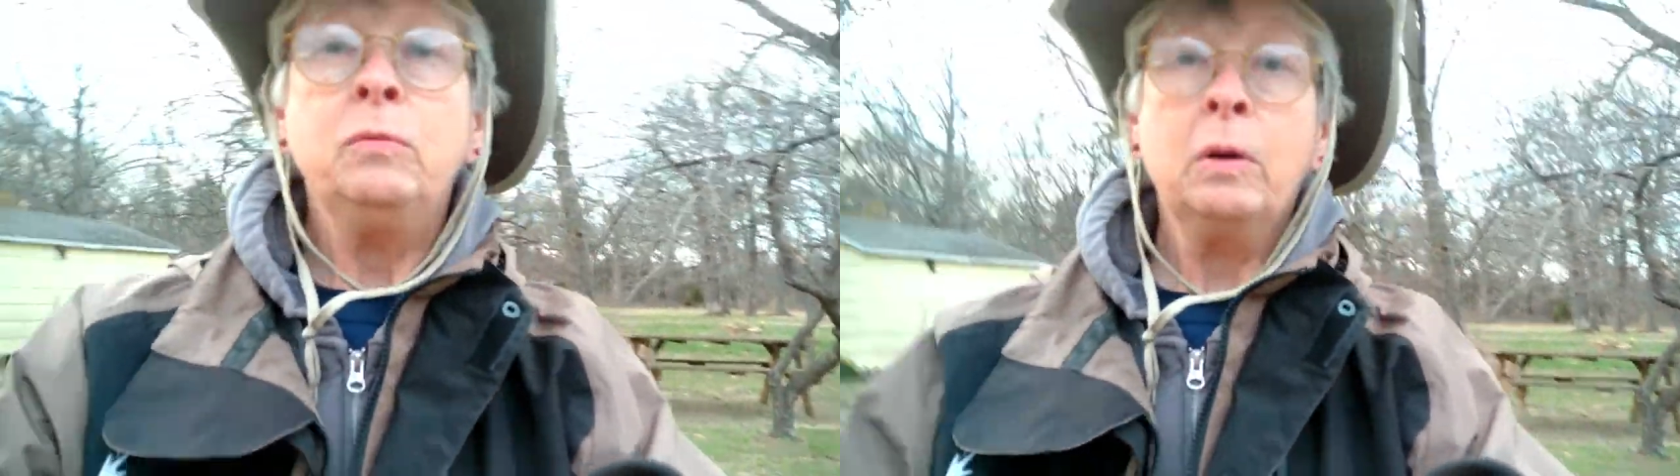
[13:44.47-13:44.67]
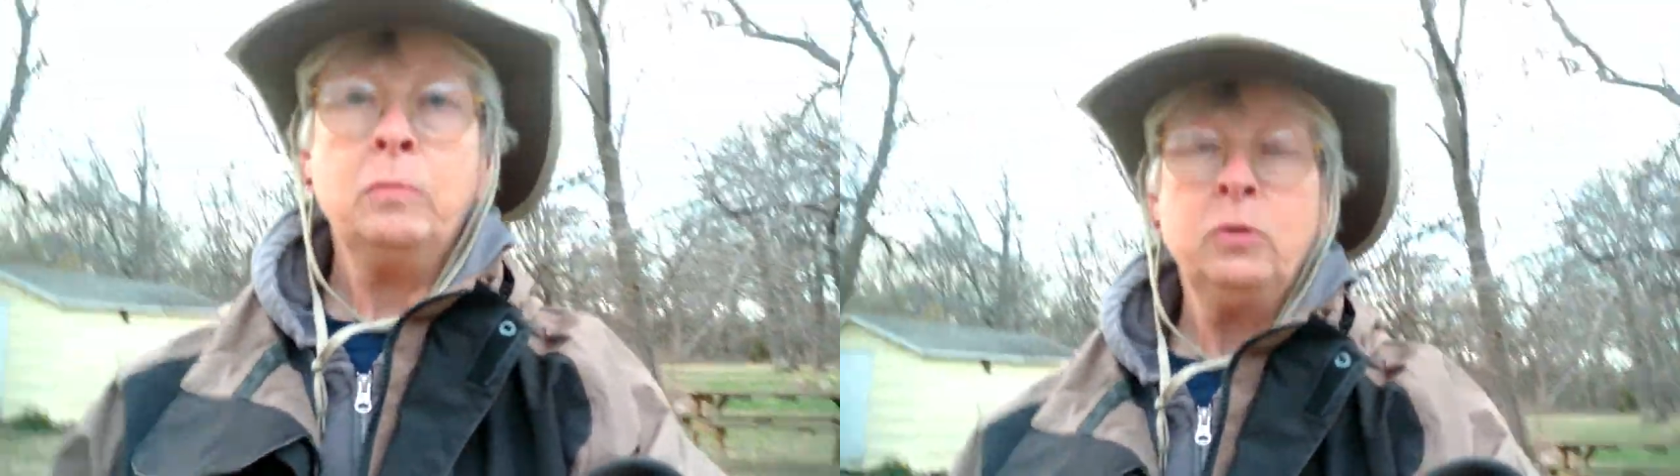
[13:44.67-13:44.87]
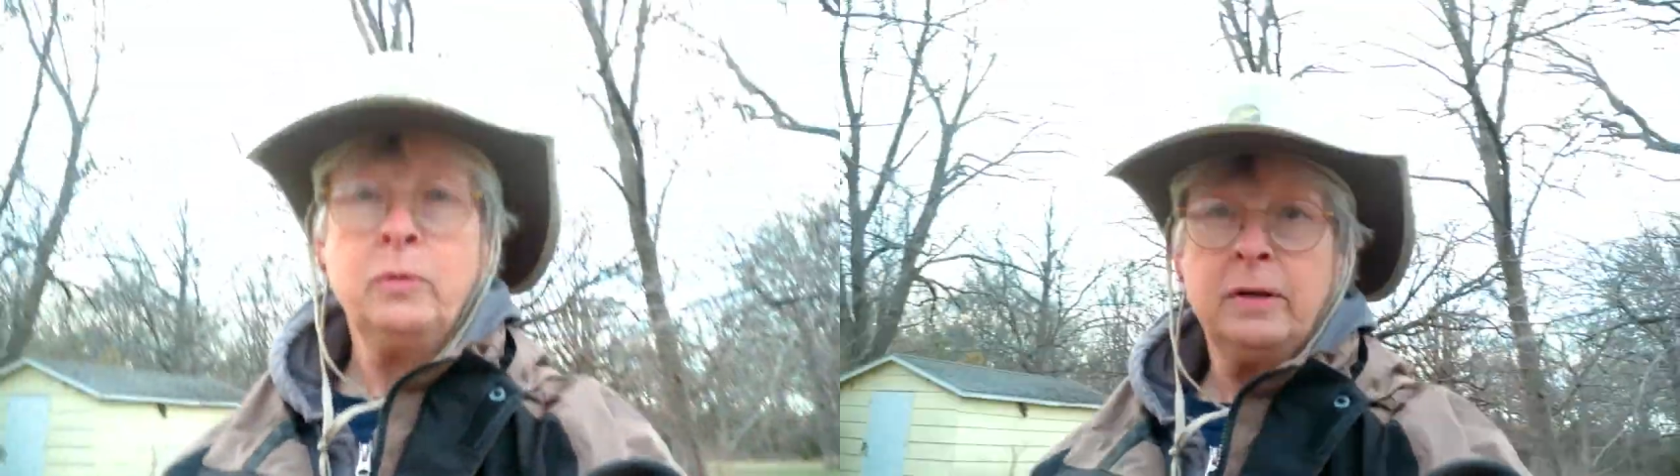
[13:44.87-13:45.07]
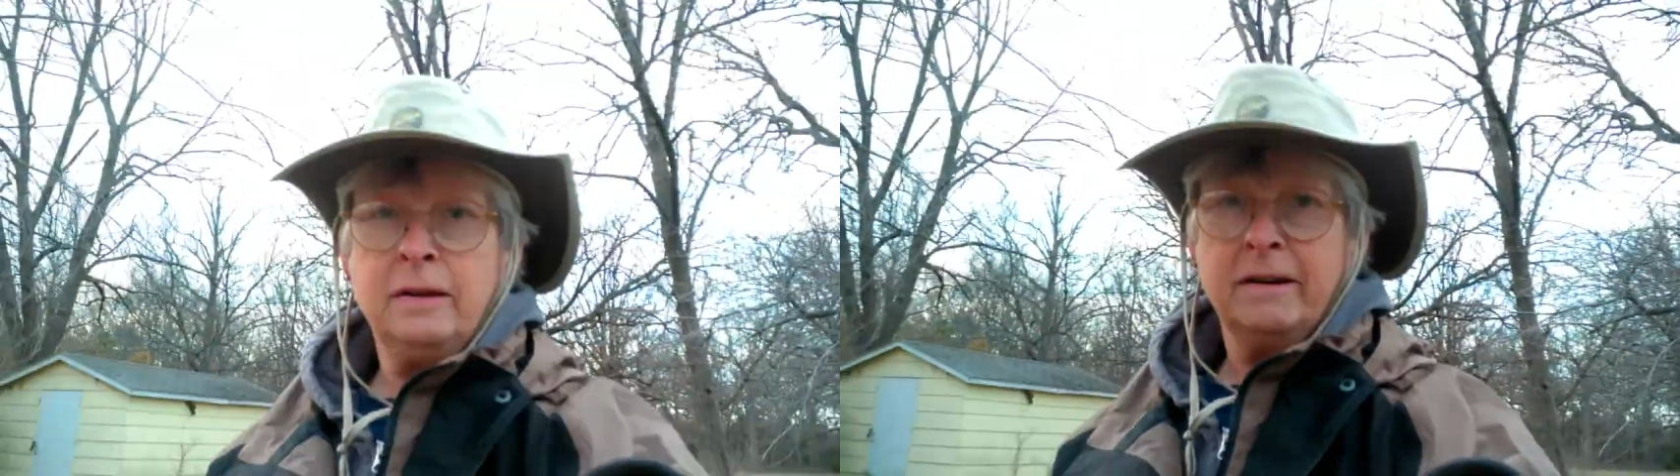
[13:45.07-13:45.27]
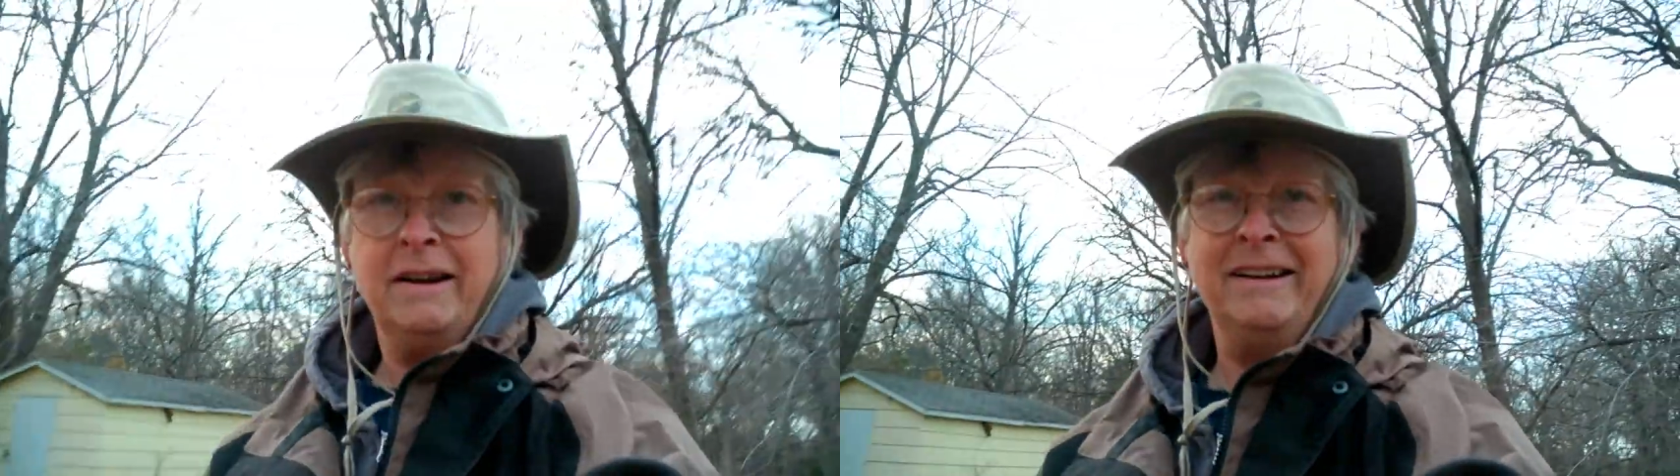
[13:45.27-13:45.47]
I'm doing
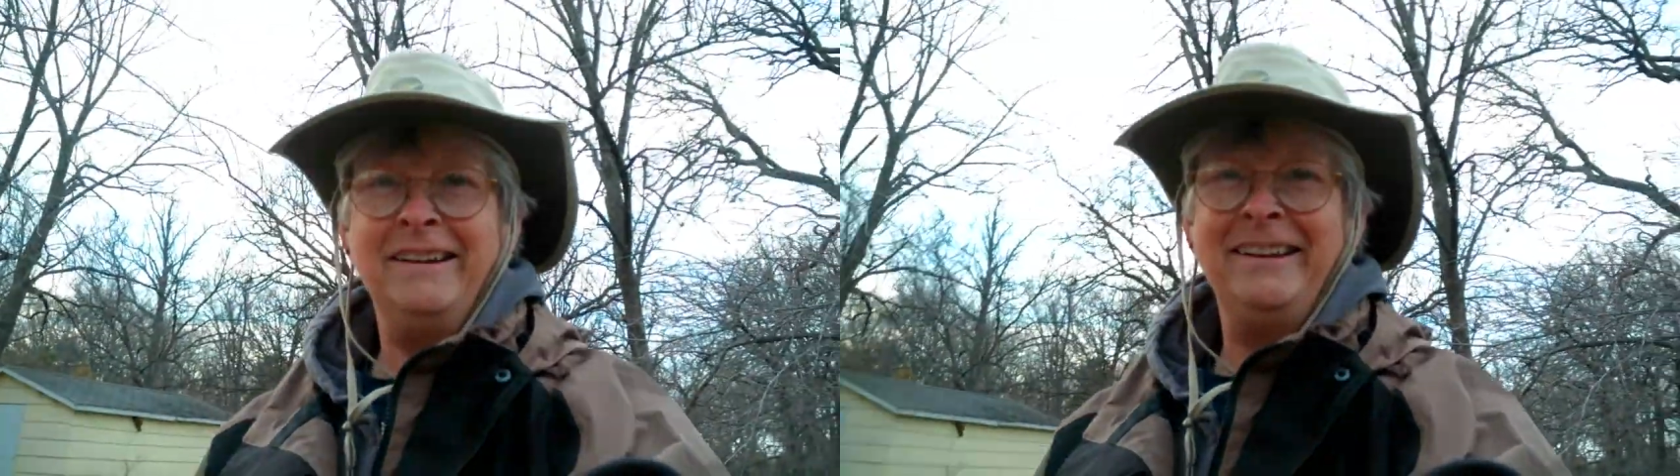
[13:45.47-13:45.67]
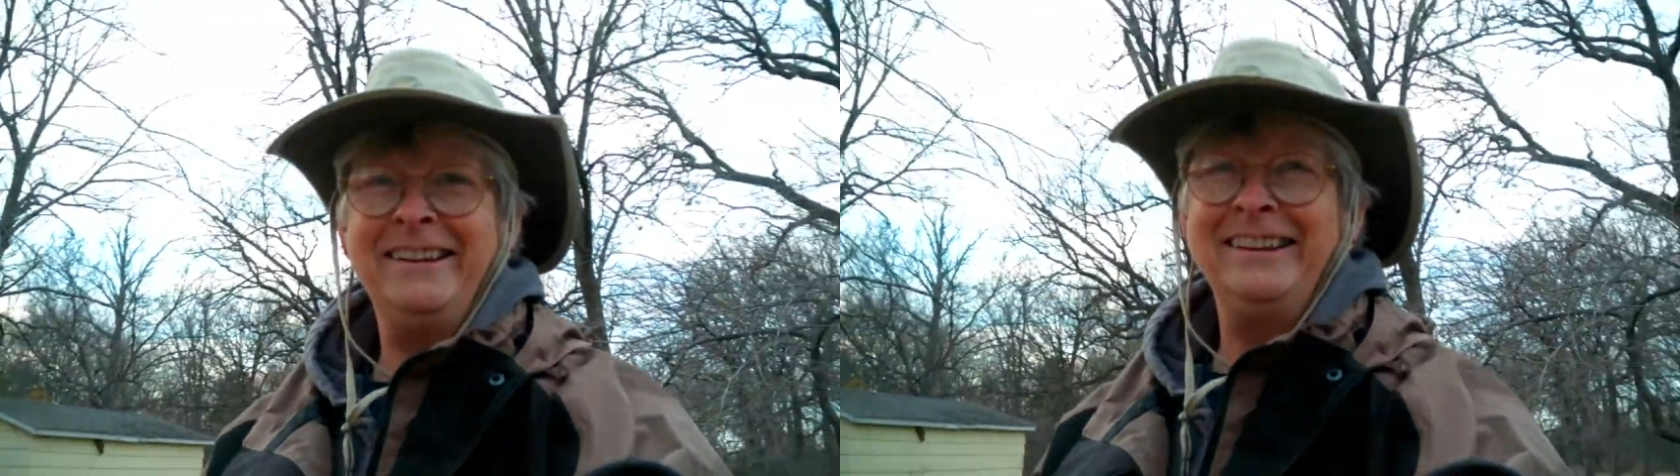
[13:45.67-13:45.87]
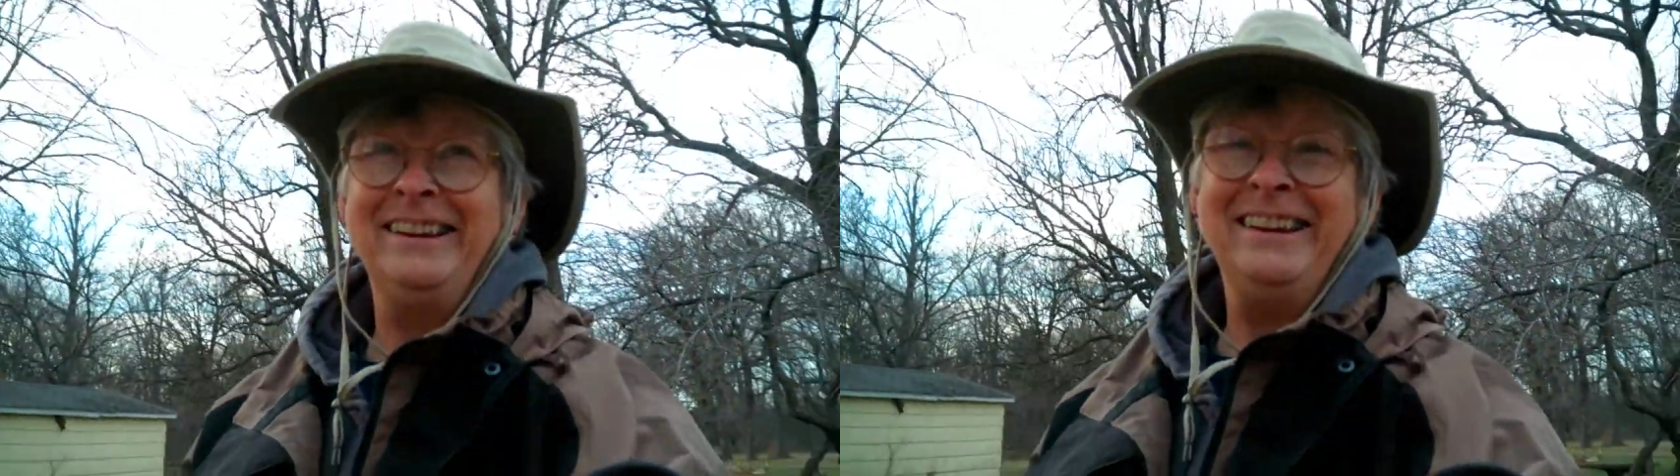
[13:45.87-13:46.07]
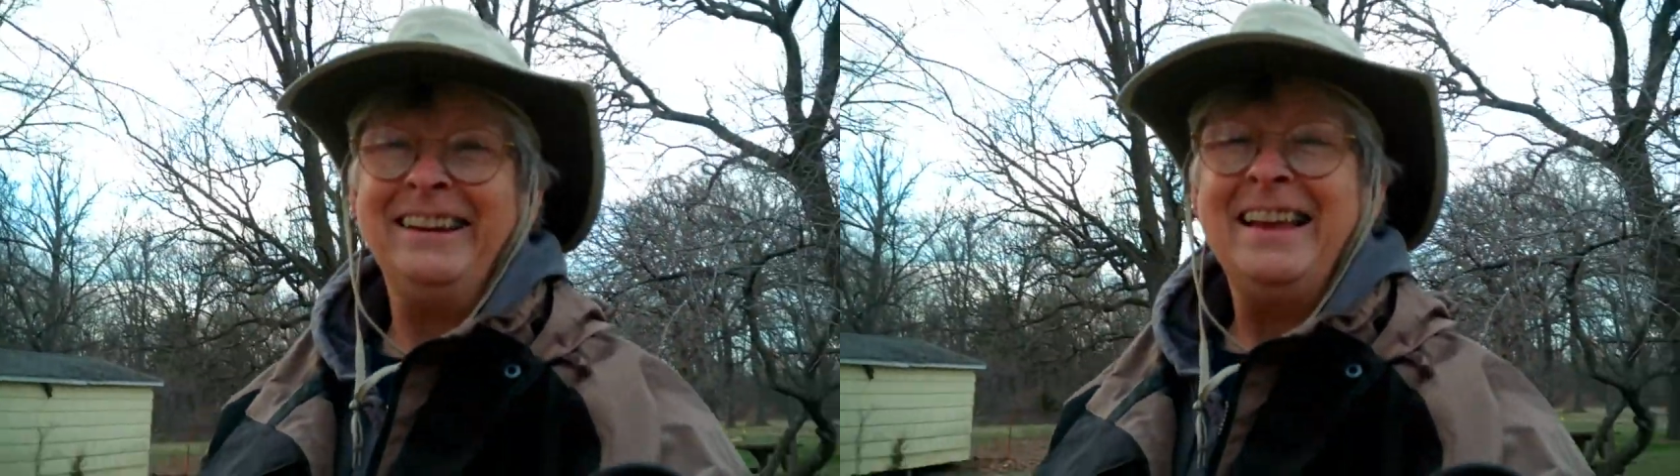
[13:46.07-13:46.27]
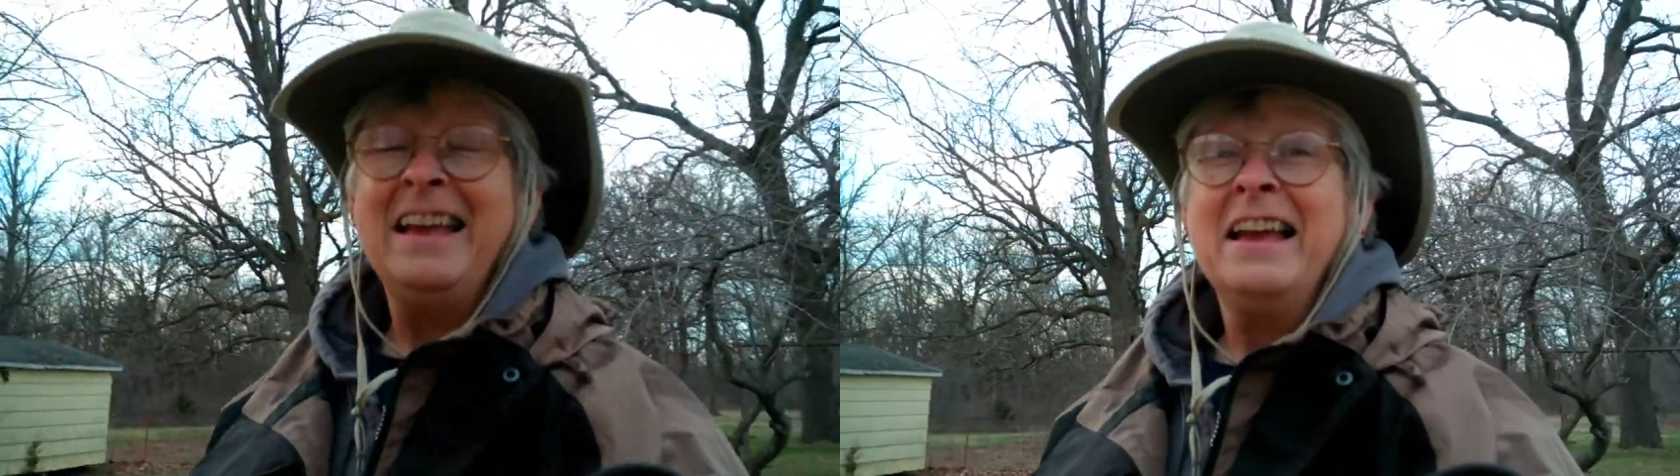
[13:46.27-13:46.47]
here.
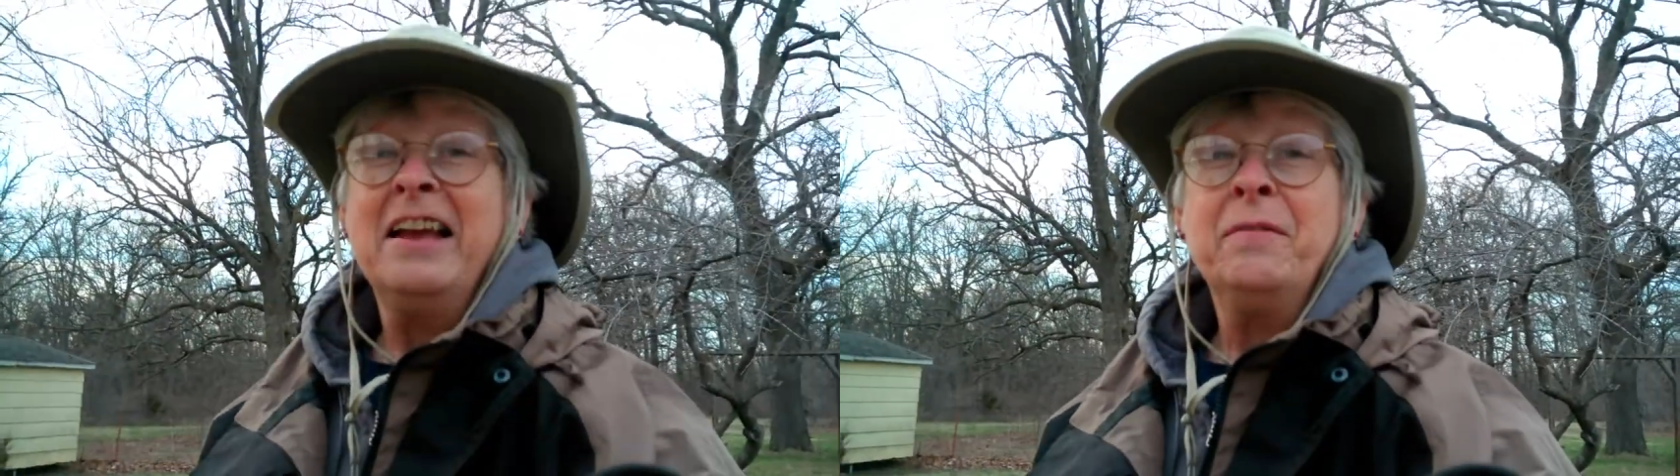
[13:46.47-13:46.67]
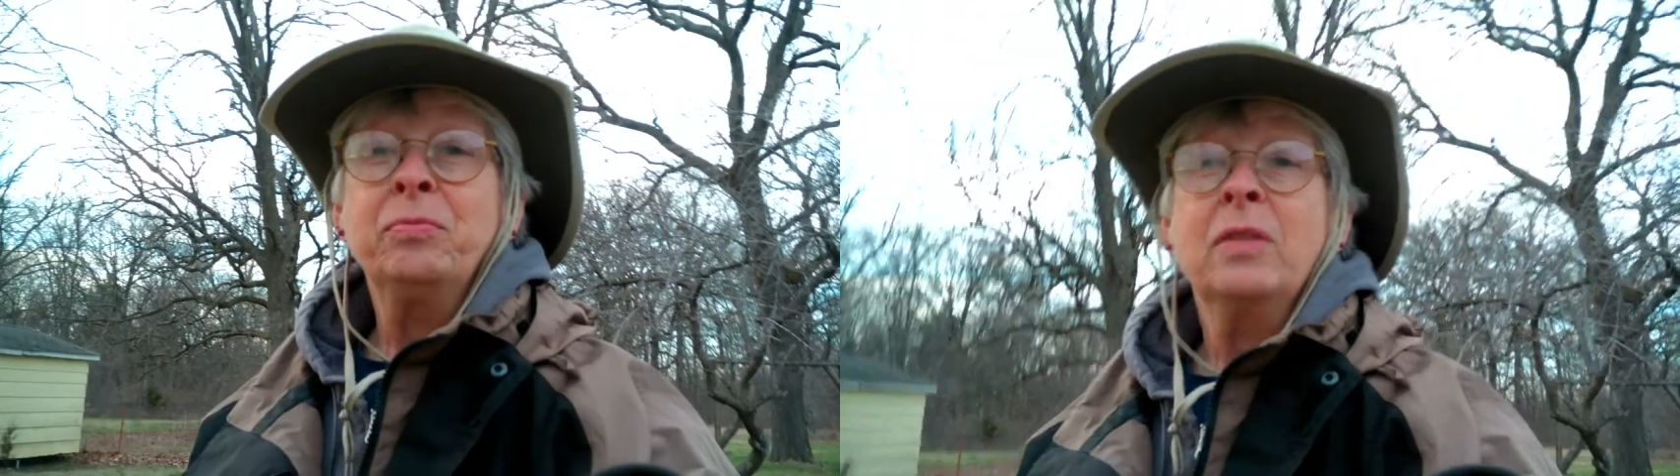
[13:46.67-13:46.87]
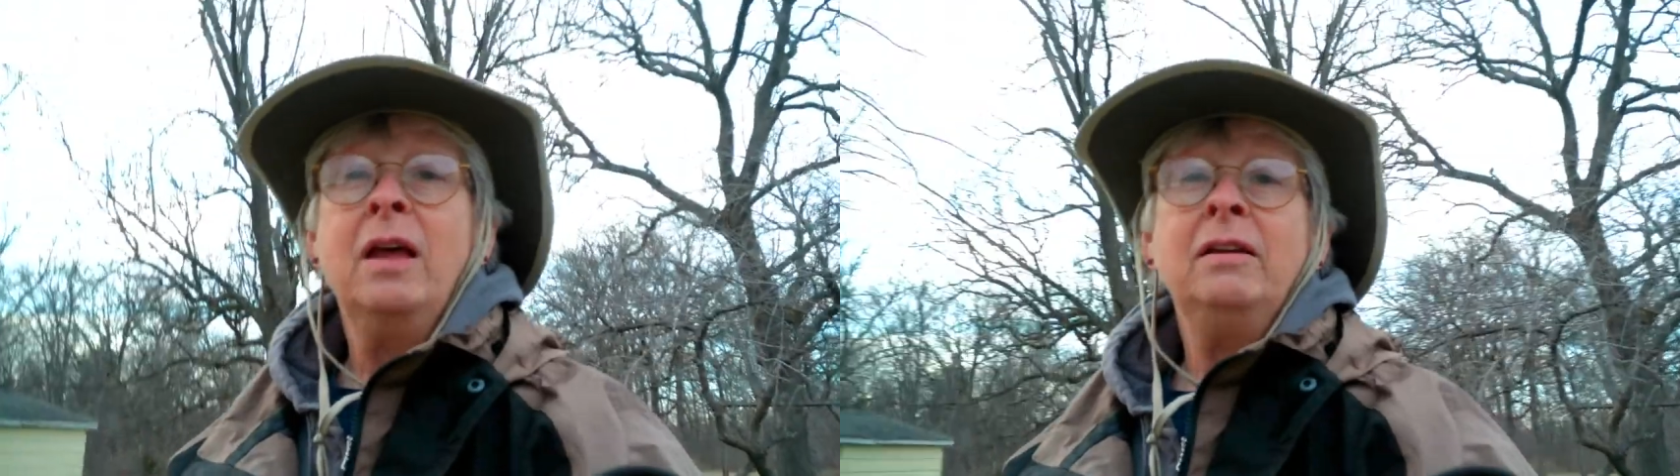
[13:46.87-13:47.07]
I'll